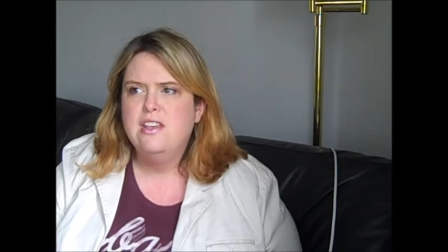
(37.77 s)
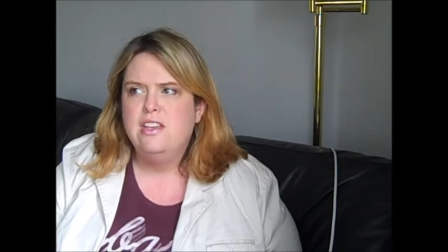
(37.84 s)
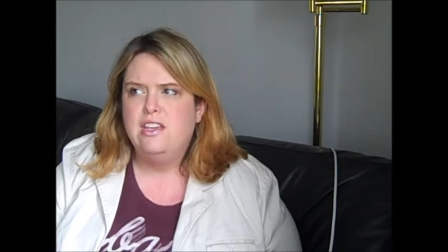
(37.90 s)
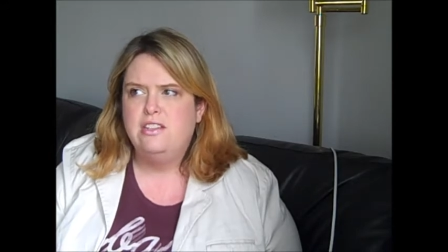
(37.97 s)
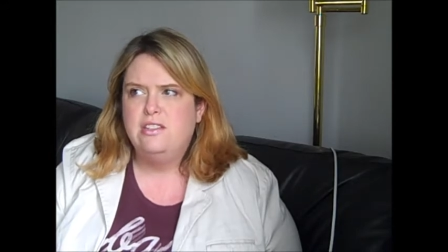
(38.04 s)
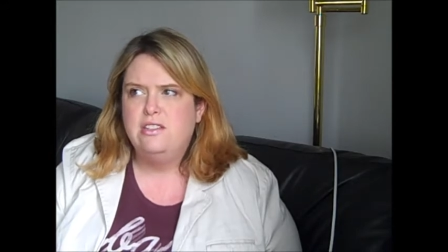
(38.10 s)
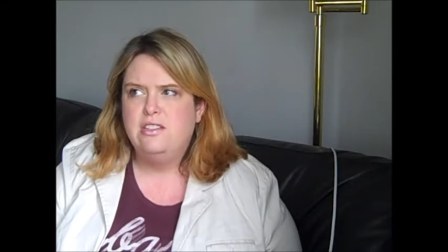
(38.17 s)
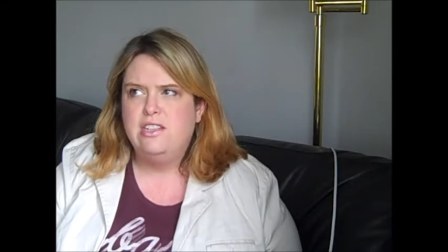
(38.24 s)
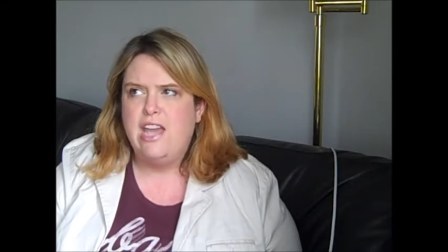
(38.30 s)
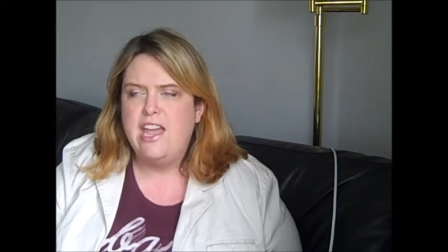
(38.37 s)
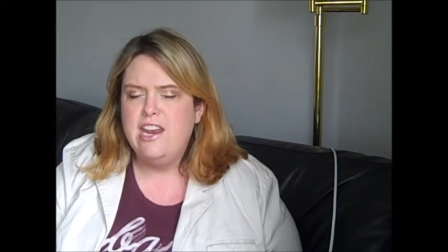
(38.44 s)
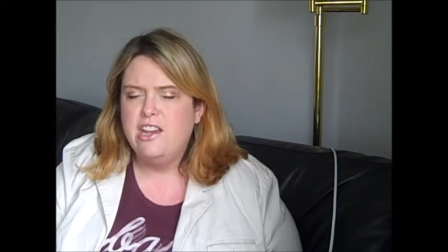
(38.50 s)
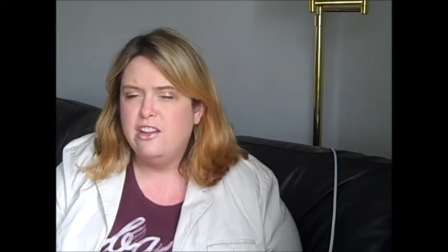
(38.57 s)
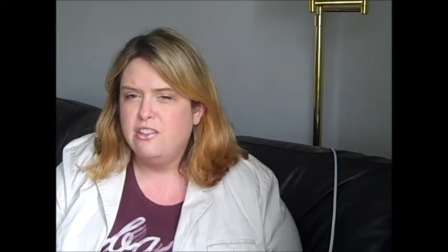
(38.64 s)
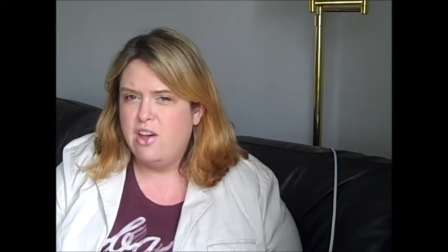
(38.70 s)
It's
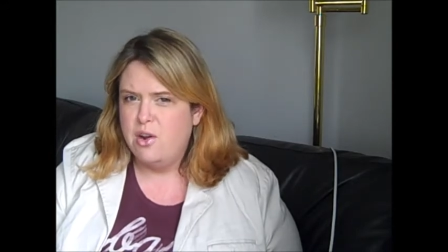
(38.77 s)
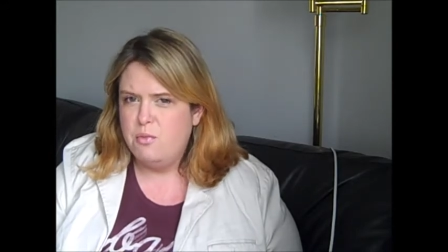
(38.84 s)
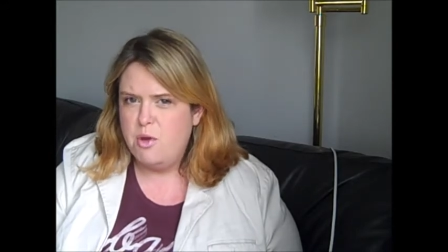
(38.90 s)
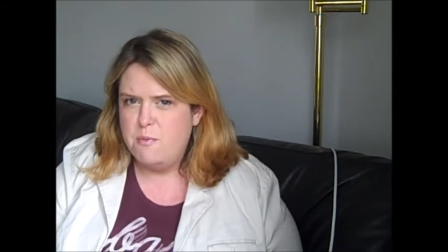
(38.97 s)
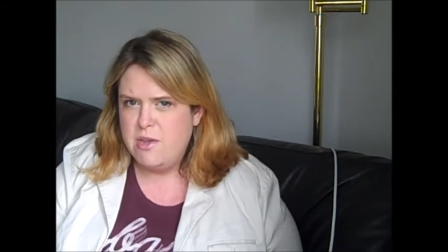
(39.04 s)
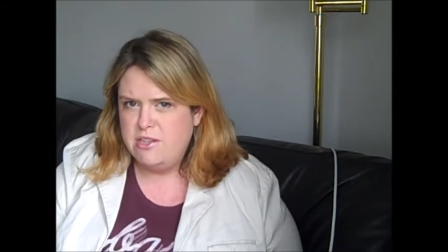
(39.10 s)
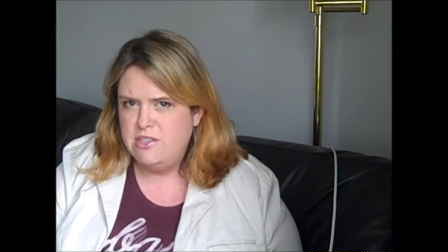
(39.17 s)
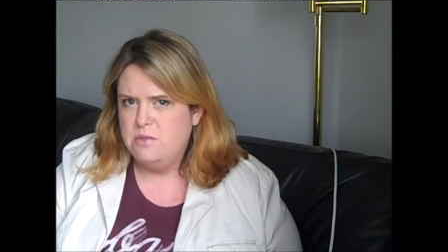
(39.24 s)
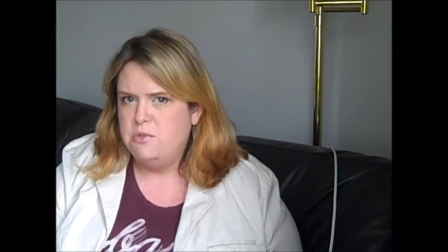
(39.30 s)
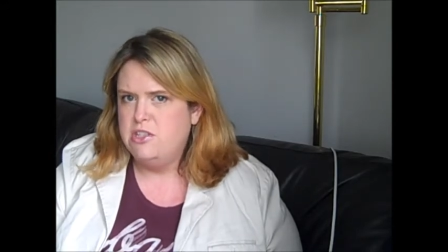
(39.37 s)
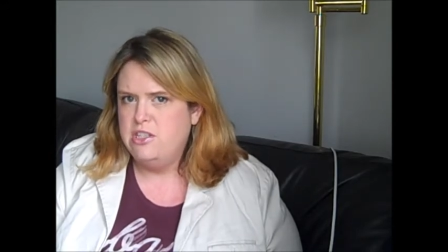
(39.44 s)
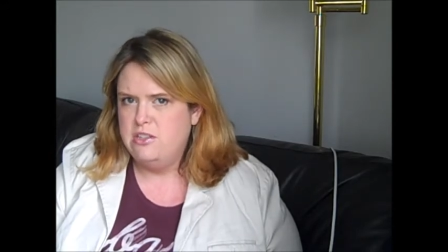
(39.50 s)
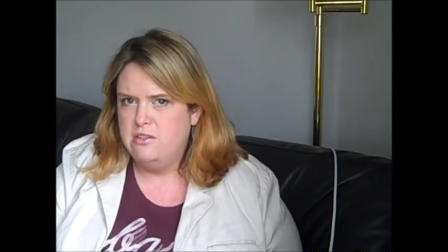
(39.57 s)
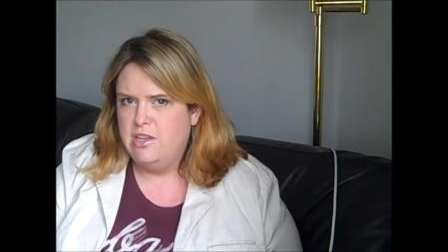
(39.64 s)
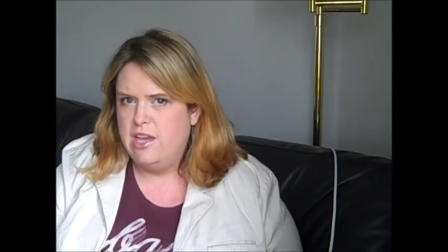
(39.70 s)
gaining a lot of momentum in
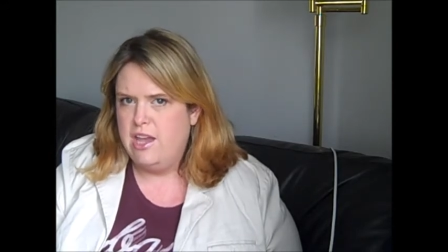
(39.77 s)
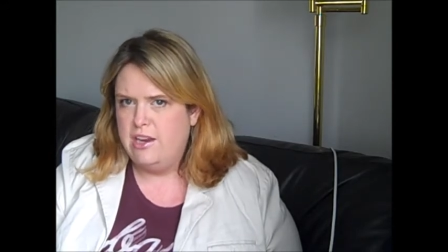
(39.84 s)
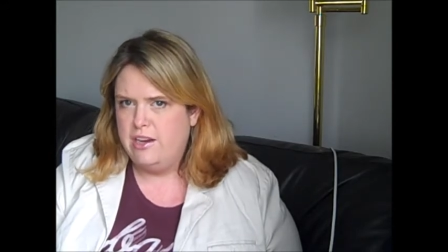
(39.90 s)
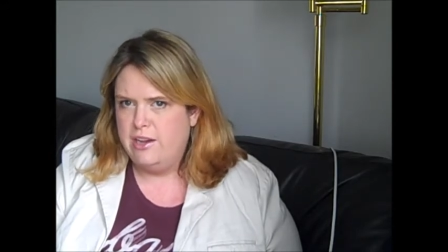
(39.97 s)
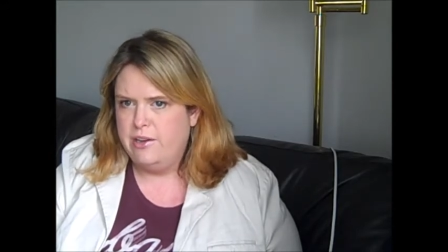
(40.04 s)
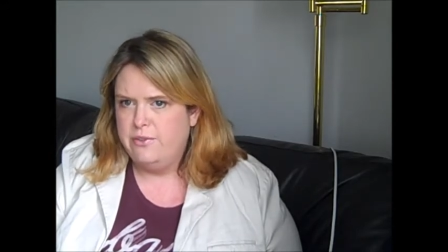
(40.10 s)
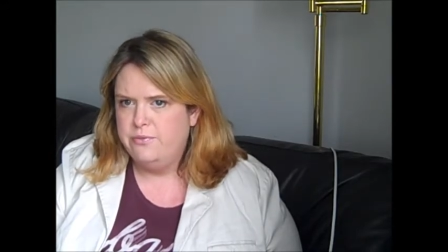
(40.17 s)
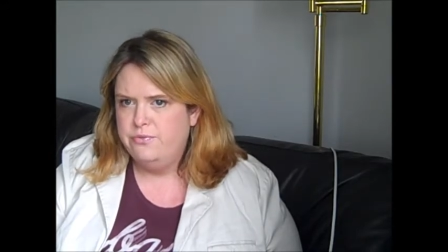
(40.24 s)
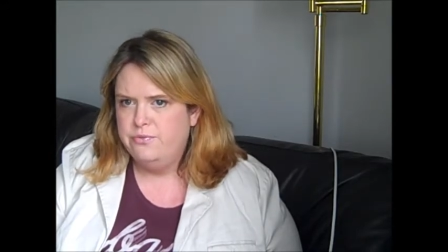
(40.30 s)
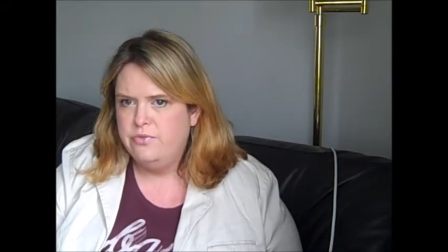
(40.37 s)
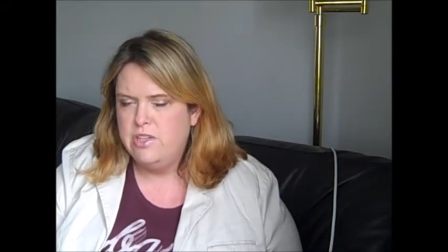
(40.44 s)
the UK now.